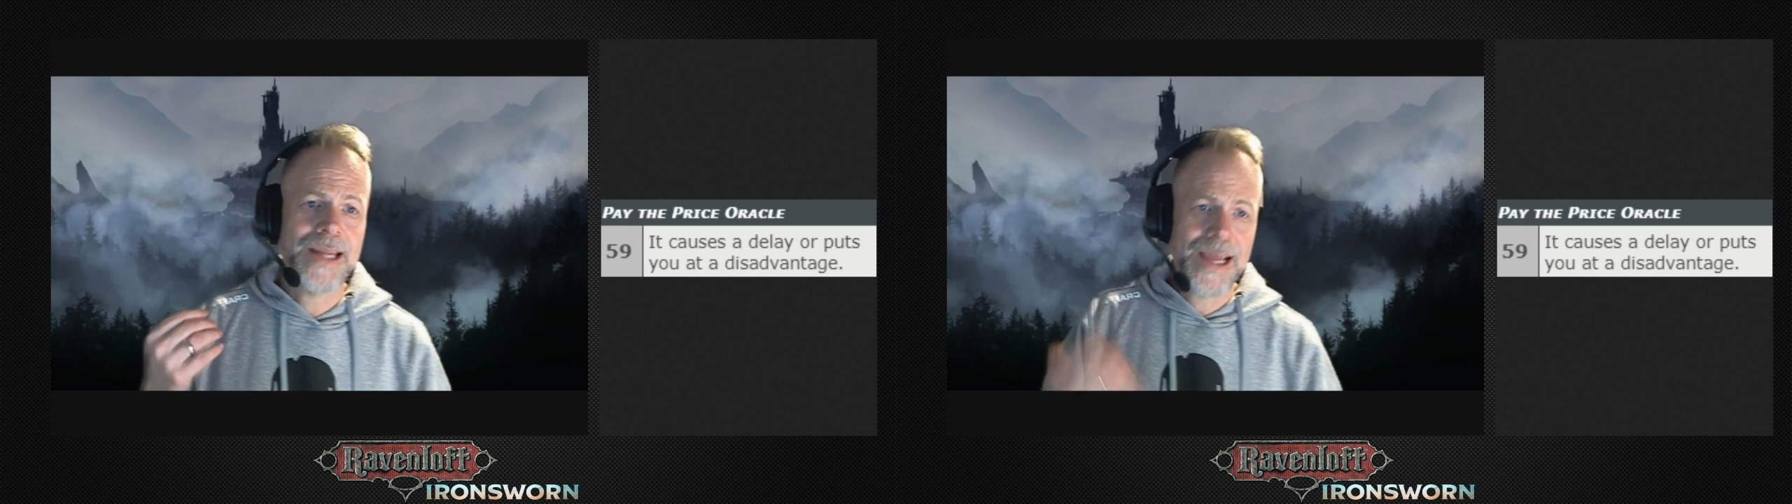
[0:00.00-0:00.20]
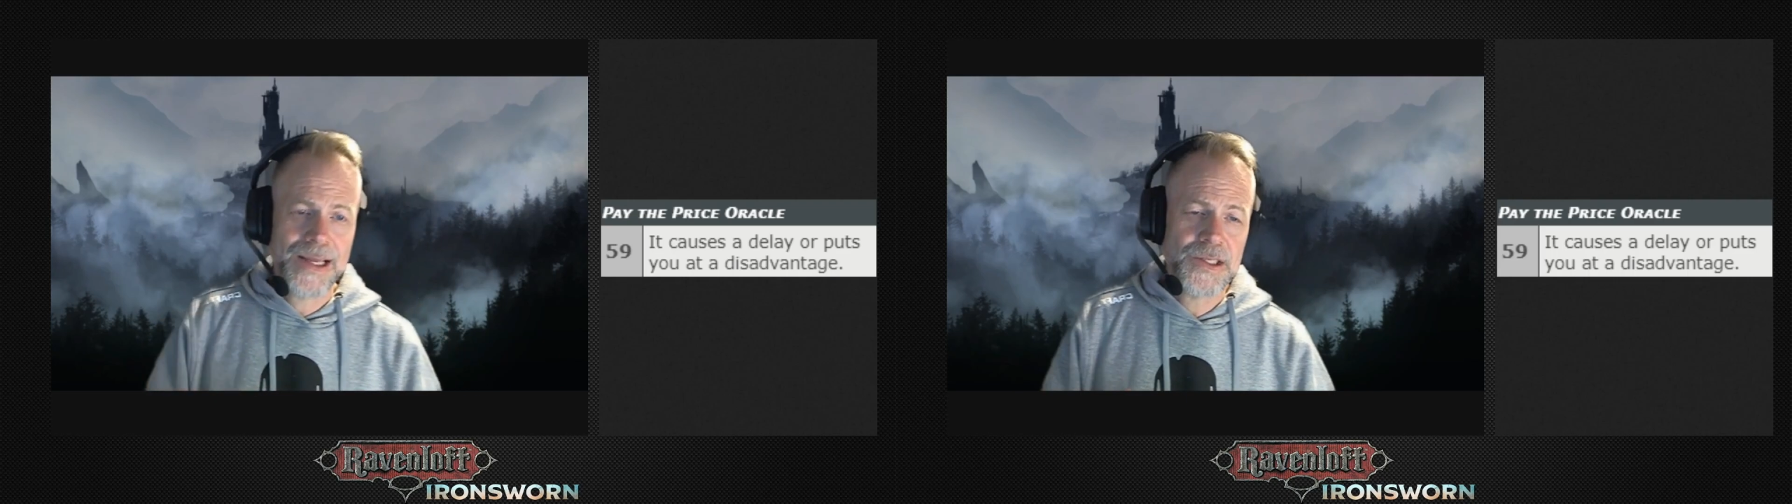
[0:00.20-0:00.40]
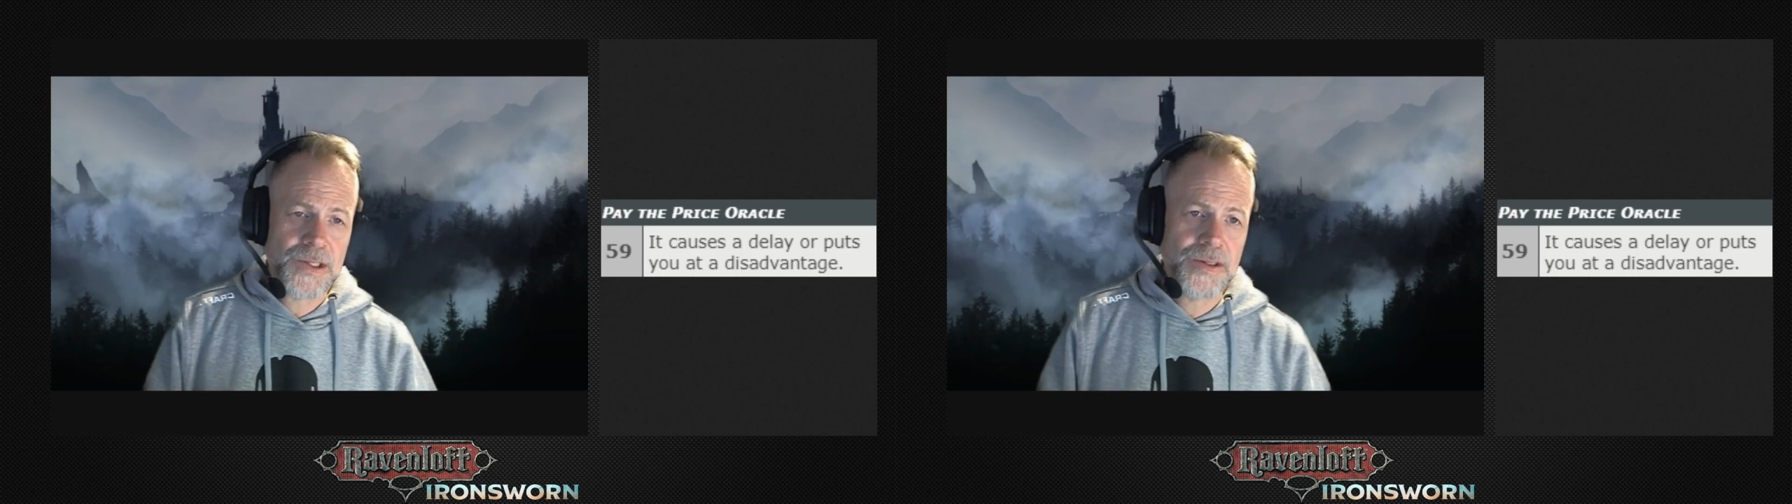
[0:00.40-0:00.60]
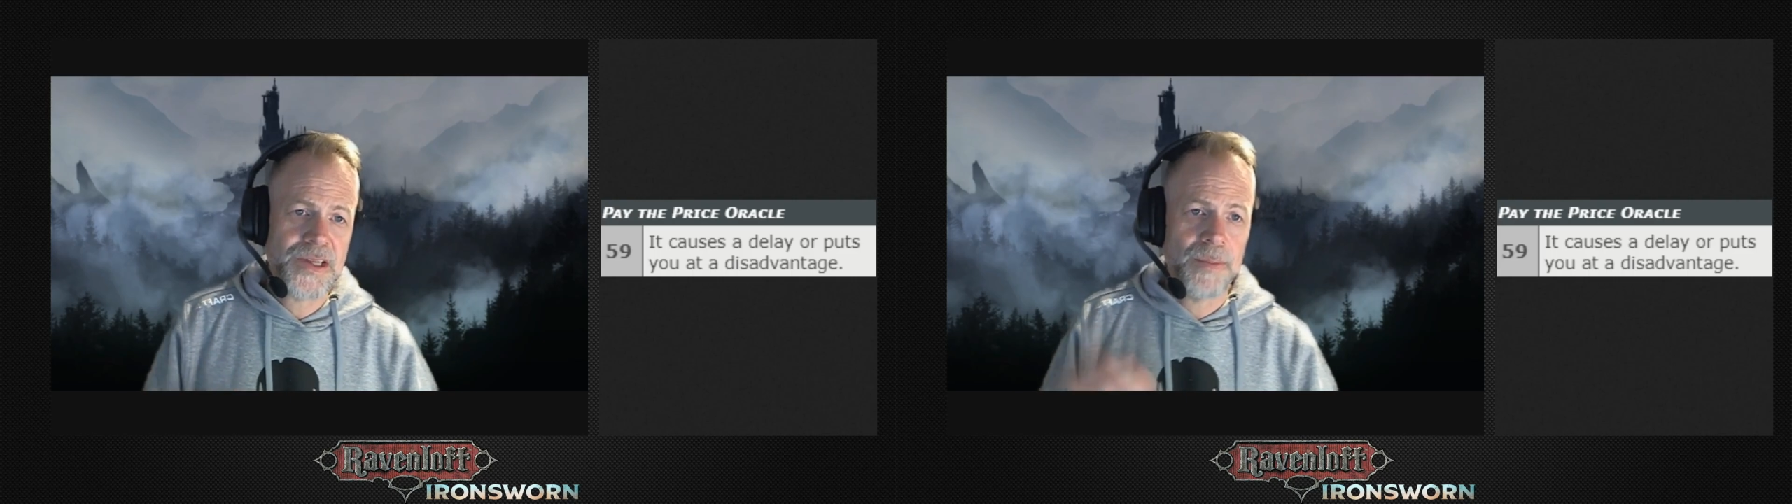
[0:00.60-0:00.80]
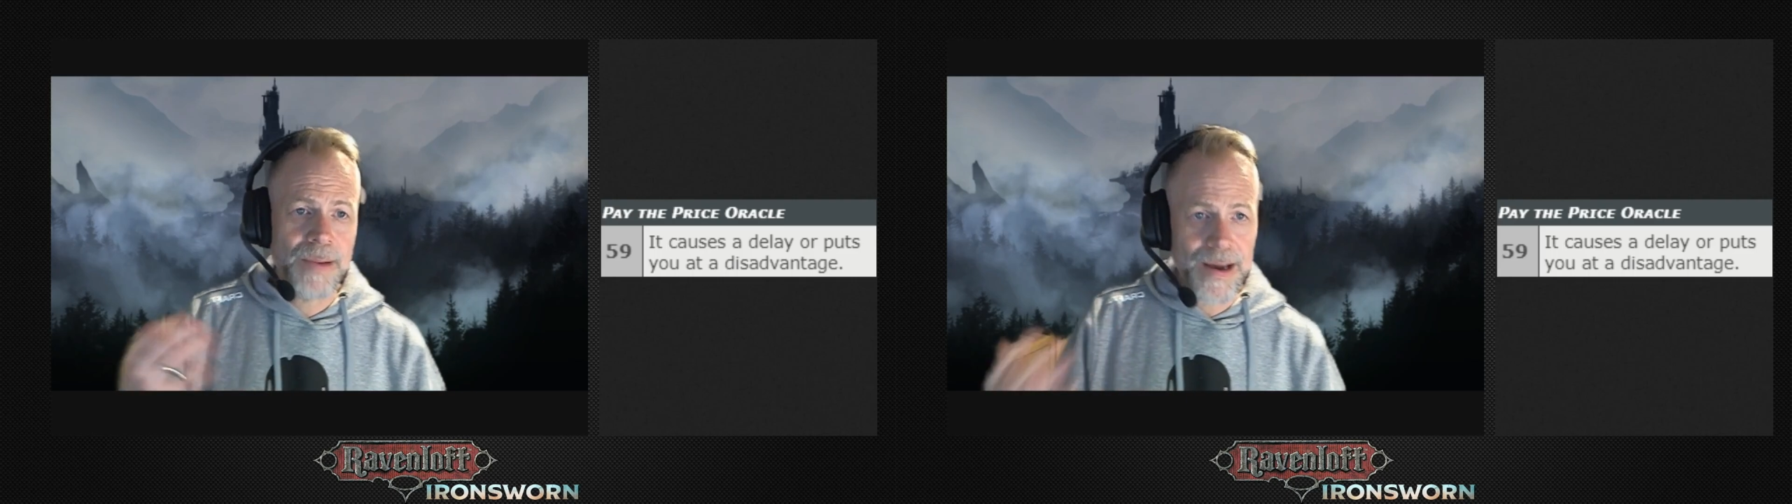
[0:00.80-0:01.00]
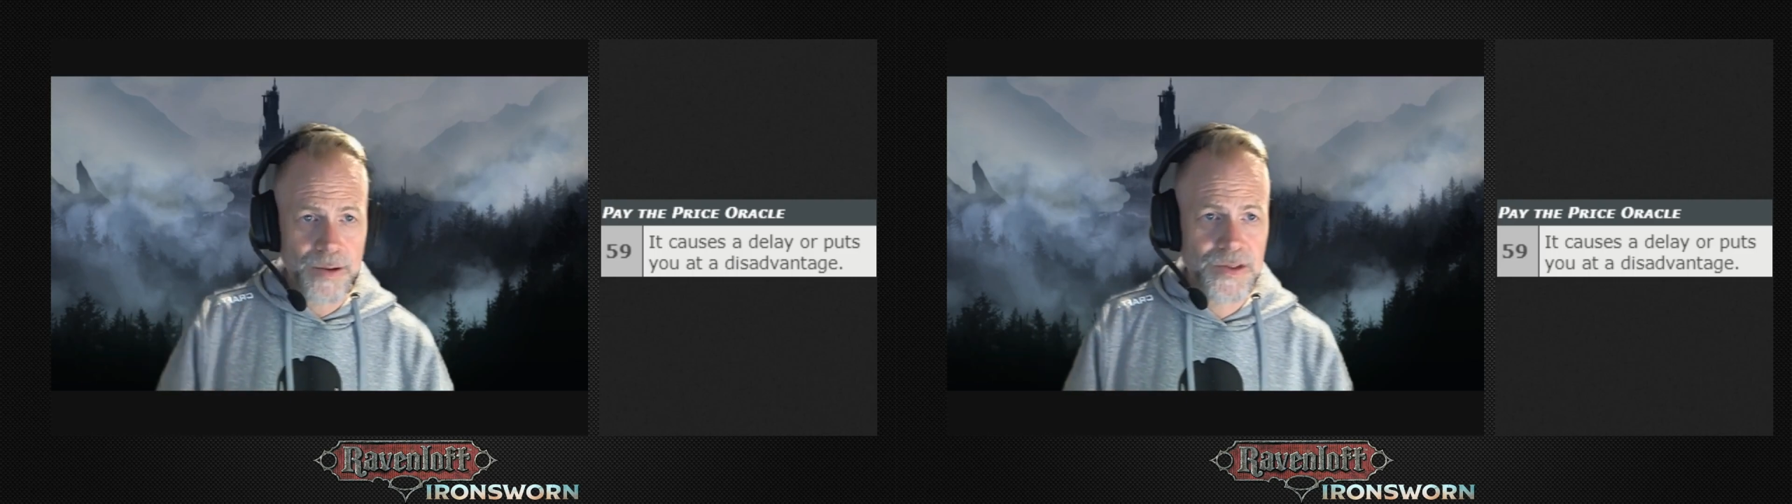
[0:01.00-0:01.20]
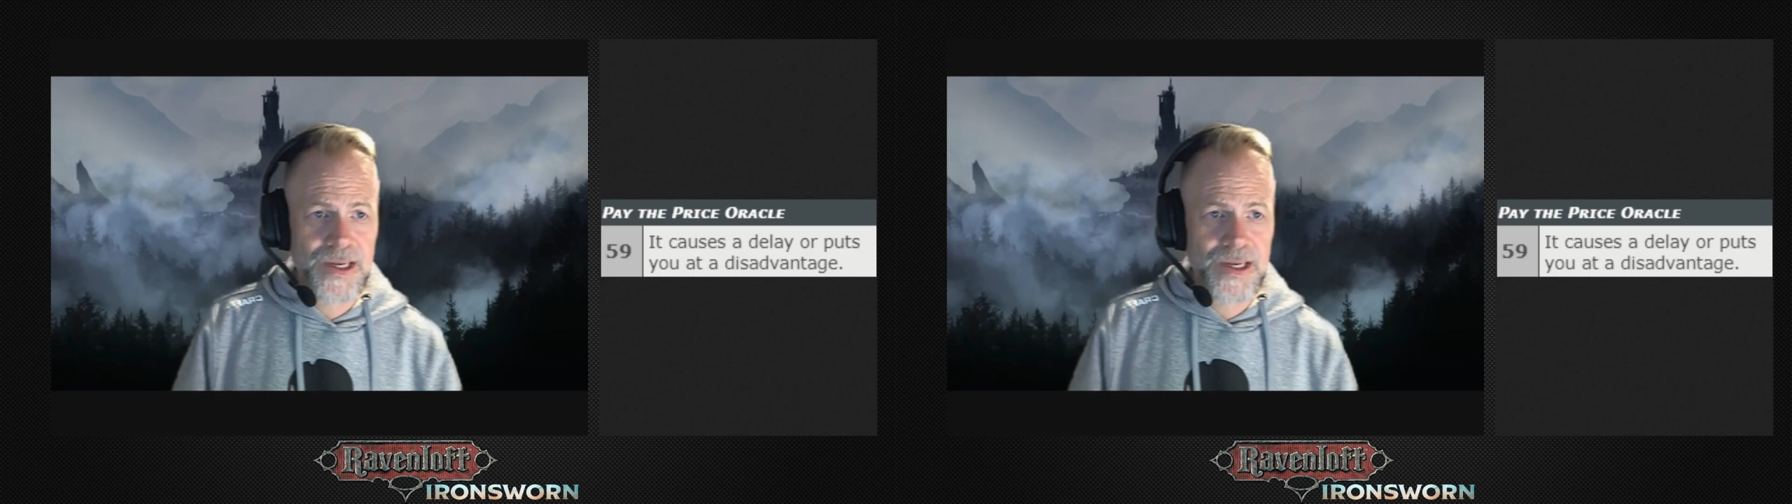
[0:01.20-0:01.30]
answers about